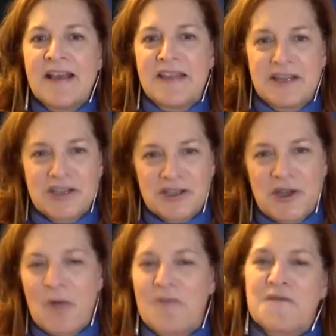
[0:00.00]
They just
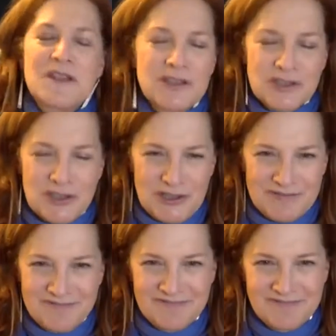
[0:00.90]
know it feels good,
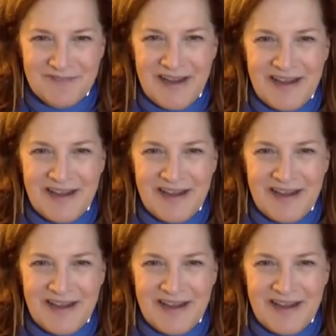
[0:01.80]
right?